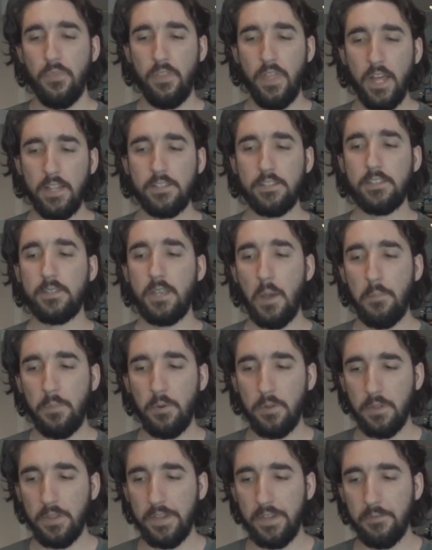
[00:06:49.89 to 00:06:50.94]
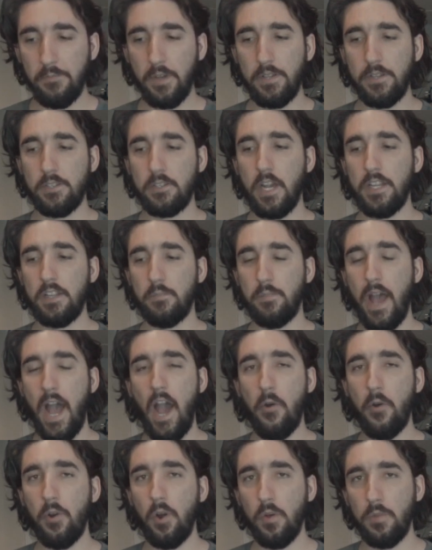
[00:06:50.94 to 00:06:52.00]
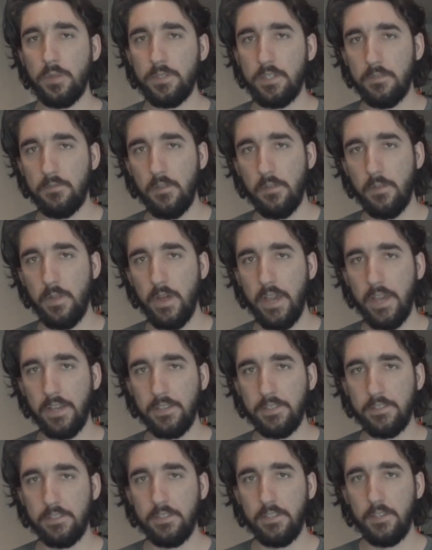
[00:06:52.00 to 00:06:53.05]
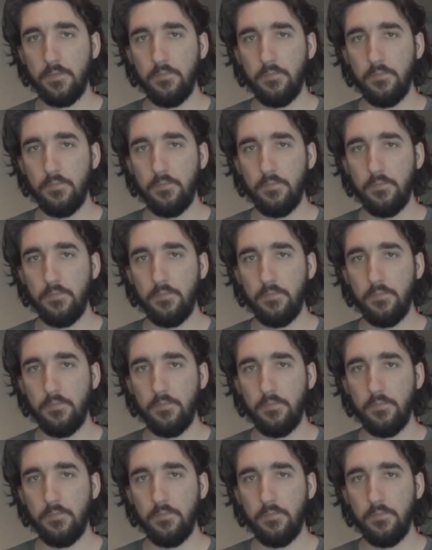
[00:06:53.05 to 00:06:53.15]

Then separately, when you're trying to power all these different things,